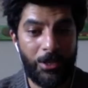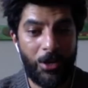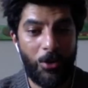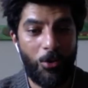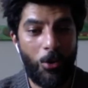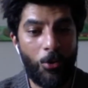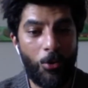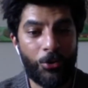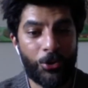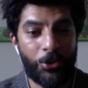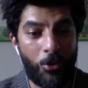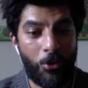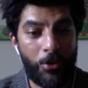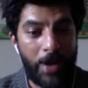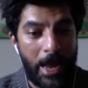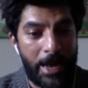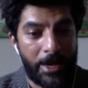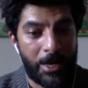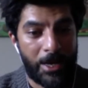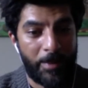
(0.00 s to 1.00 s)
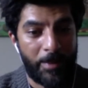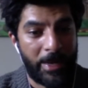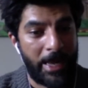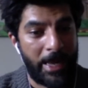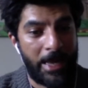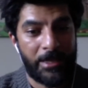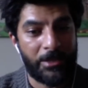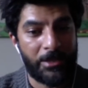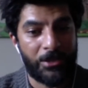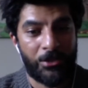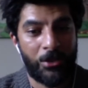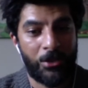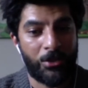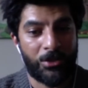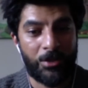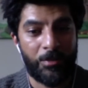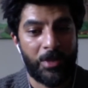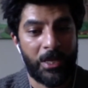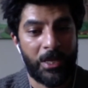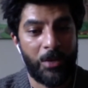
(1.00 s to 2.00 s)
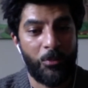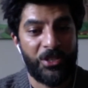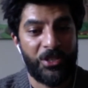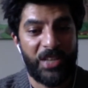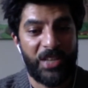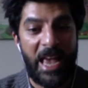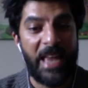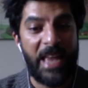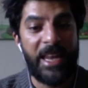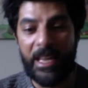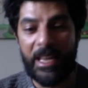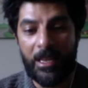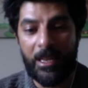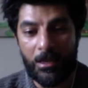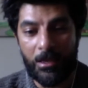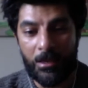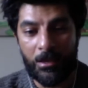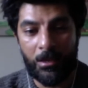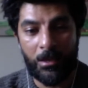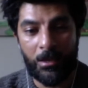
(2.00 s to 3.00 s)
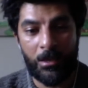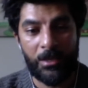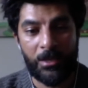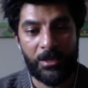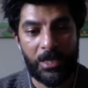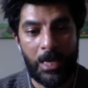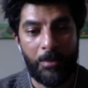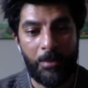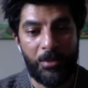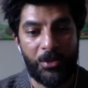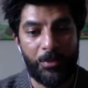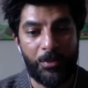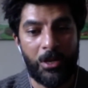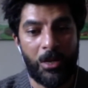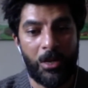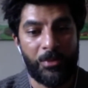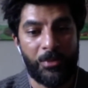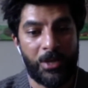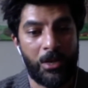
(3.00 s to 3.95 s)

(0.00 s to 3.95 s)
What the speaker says: hold your own hand up. Again, this is not something in which any establishment comes out